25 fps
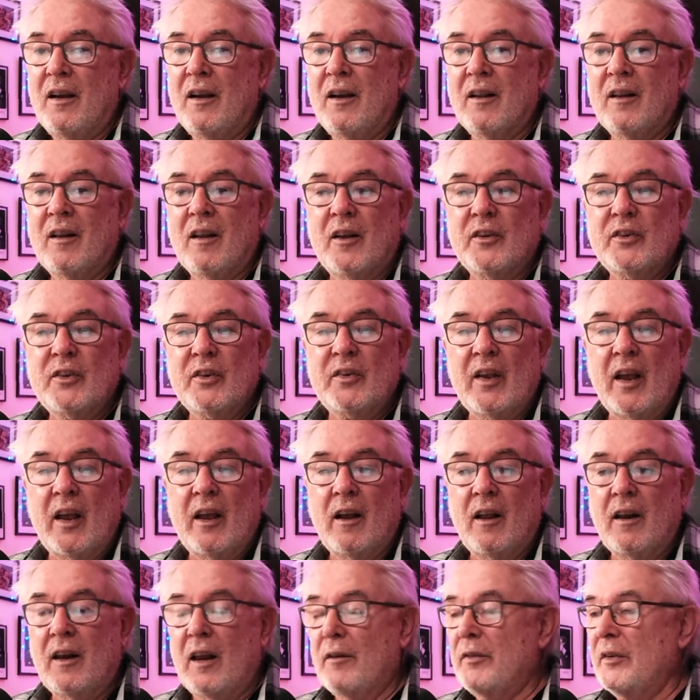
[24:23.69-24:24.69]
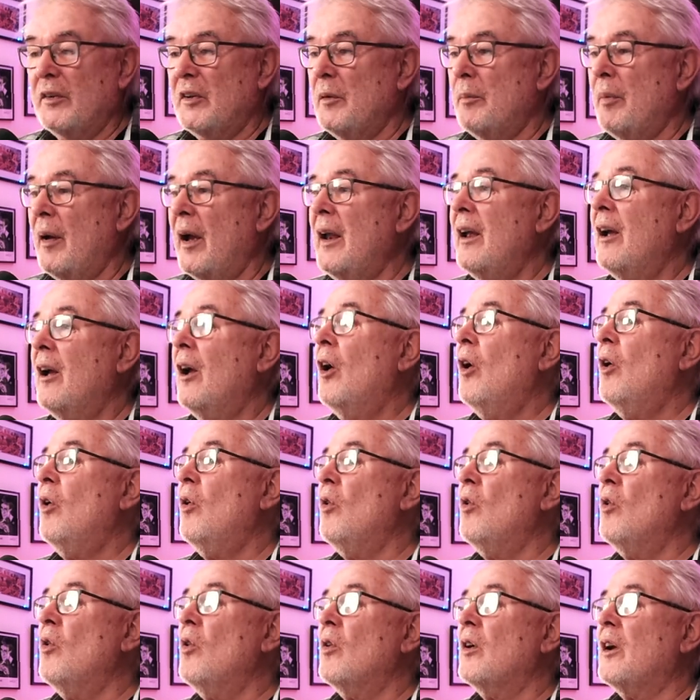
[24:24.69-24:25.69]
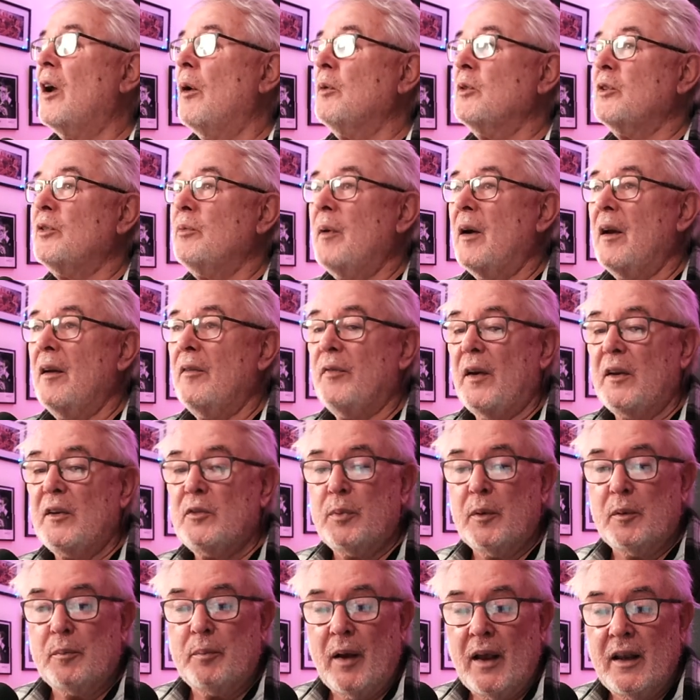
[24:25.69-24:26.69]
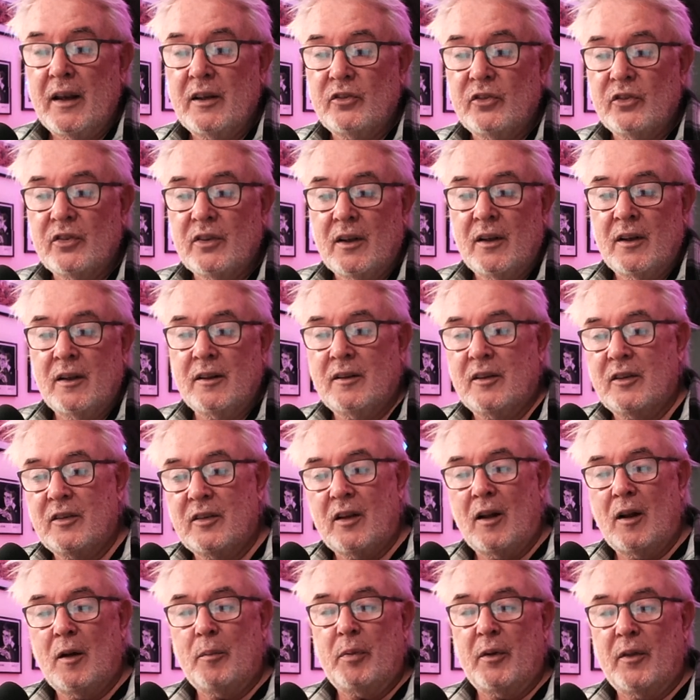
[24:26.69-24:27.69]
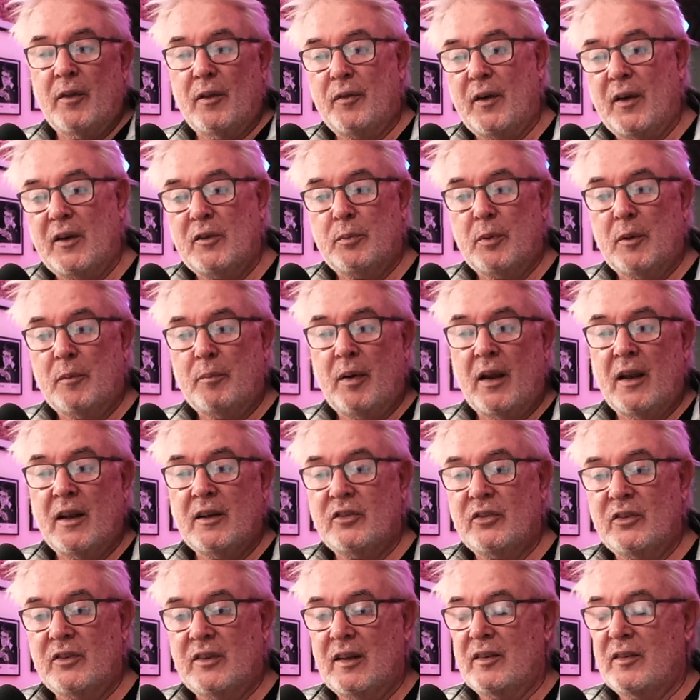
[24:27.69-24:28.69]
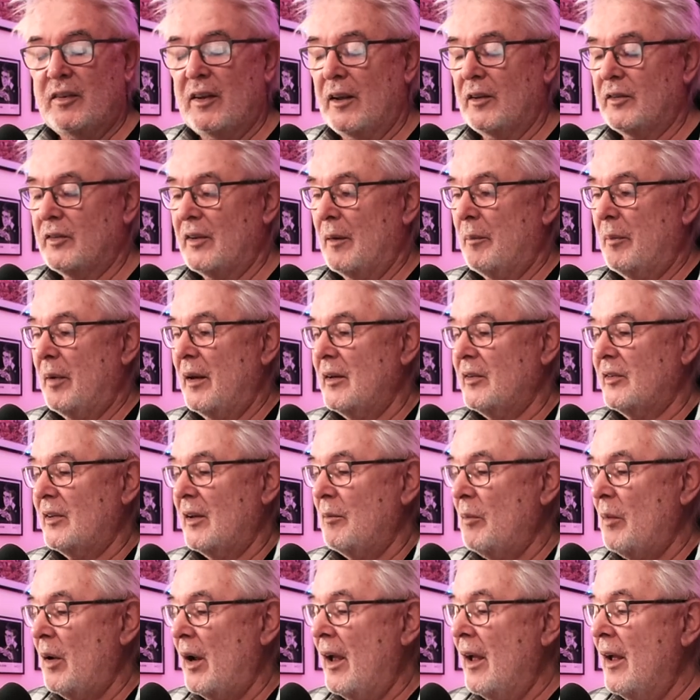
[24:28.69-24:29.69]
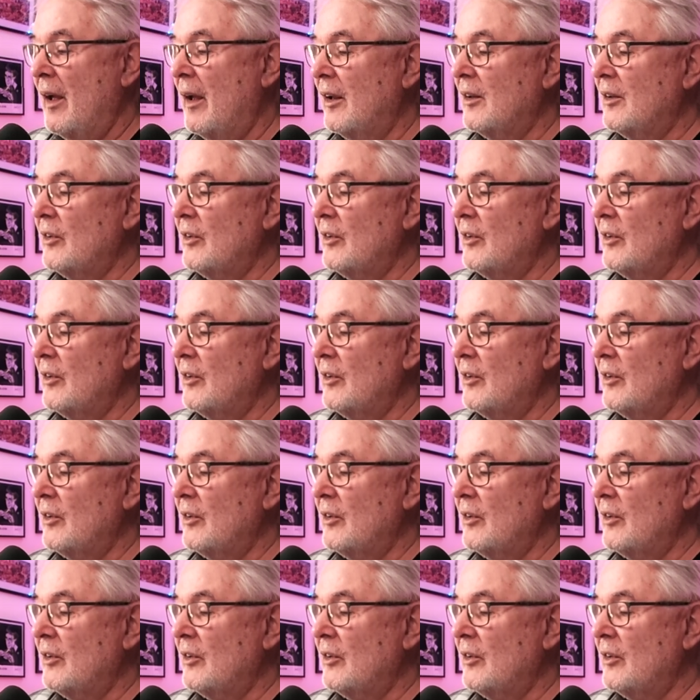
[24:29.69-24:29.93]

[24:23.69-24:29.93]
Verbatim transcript: And as I say, I love a debate. Or go onto my Facebook page, and I'll put the Facebook page details up here somewhere,